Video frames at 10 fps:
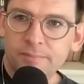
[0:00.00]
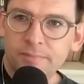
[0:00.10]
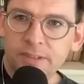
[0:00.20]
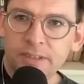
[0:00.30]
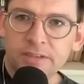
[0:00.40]

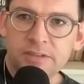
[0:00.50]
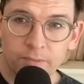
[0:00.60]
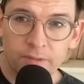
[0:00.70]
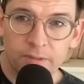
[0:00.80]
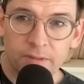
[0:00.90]

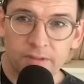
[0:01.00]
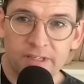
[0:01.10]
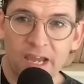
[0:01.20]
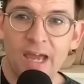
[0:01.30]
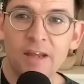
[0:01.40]
is
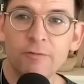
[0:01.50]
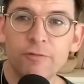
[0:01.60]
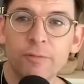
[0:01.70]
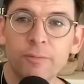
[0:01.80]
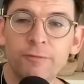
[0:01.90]
Dan
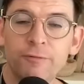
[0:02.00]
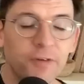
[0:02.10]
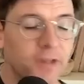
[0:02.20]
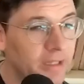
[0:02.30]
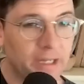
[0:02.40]
from
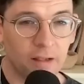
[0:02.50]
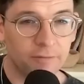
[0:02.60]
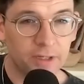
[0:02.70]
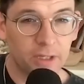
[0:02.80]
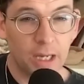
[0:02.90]

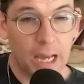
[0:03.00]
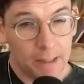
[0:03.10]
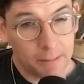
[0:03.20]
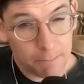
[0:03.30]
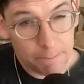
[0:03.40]
Philadelphia.
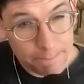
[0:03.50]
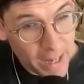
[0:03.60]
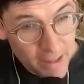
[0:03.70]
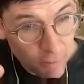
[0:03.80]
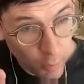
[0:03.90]
And by the